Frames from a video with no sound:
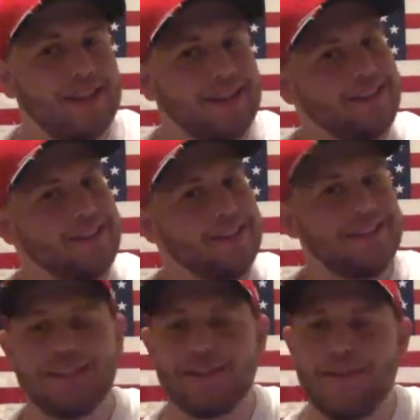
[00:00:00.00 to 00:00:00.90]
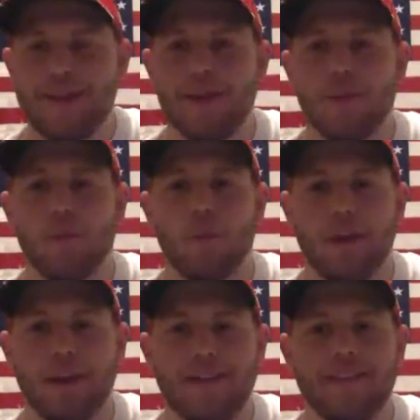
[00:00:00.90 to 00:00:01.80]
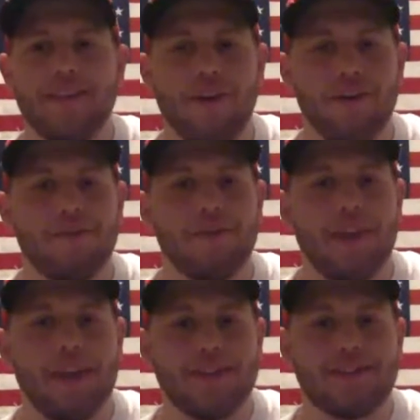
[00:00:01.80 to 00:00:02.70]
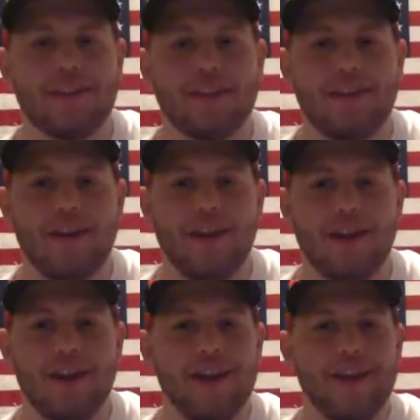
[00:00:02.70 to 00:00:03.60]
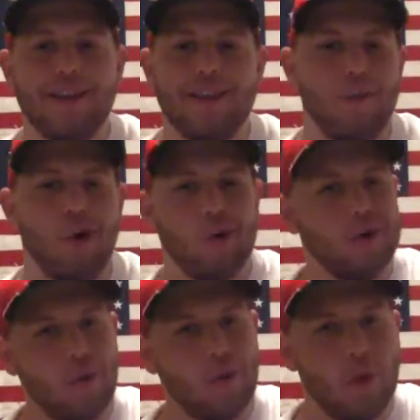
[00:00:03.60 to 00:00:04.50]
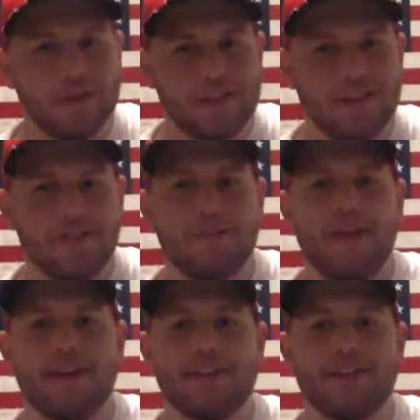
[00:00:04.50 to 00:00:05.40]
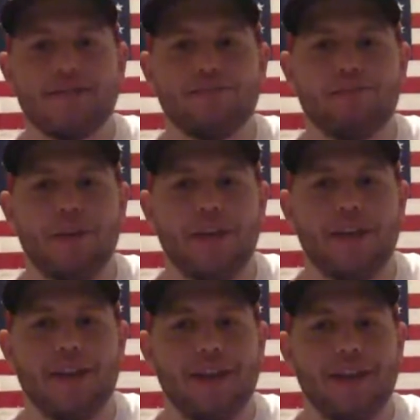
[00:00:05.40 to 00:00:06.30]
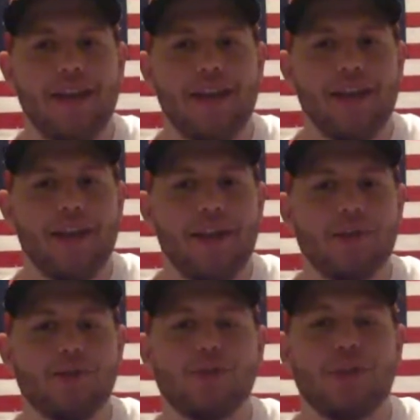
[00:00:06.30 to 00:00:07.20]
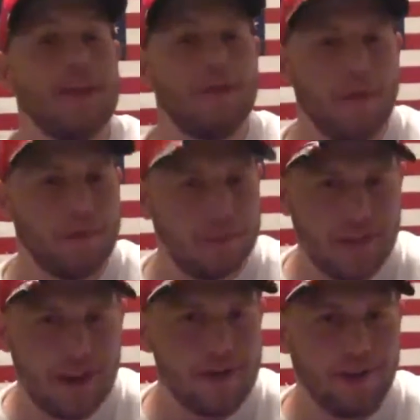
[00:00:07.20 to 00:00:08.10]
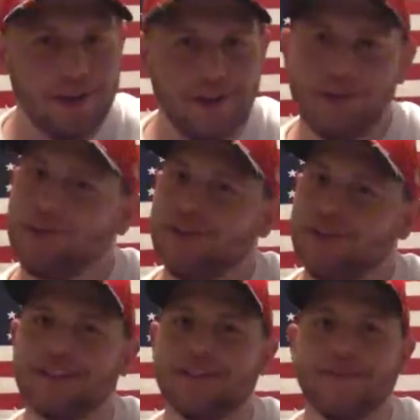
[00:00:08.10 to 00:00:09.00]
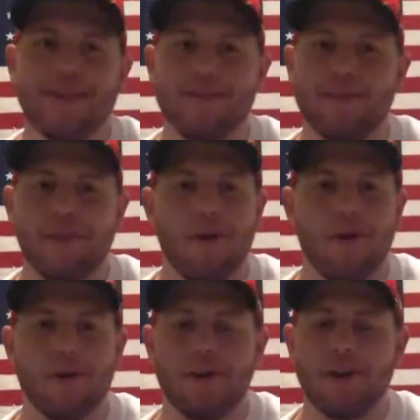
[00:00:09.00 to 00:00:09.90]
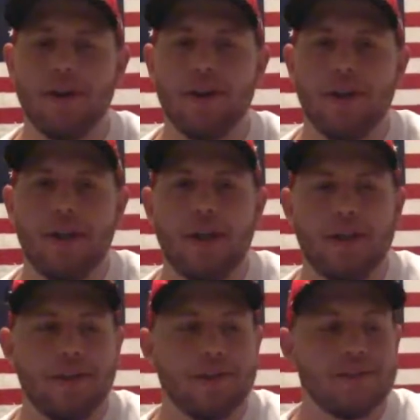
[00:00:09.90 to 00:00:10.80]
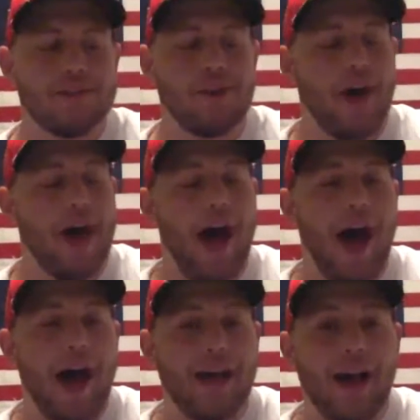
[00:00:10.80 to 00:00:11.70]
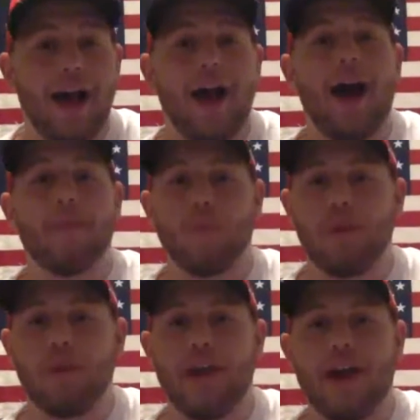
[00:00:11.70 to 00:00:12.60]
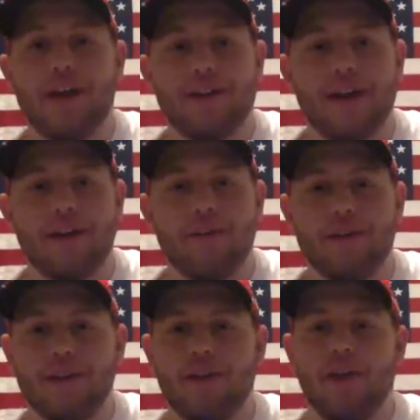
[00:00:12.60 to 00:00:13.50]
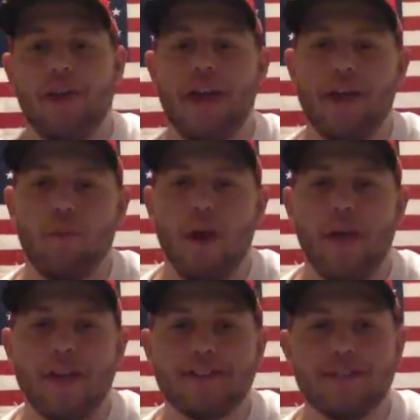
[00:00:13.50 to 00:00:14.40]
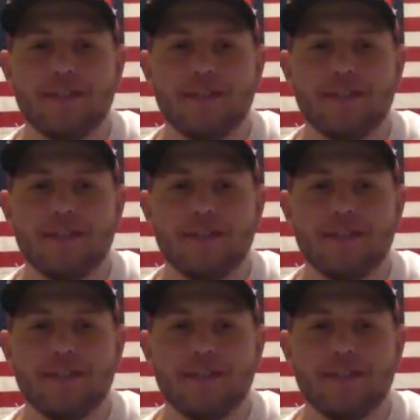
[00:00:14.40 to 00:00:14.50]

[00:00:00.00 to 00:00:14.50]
it's going to make it really hard for that secondary that already wasn't the best, but to keep up with Tyreek Hill, it's going to be even harder. So I'm really high on Tyreek Hill, and while I send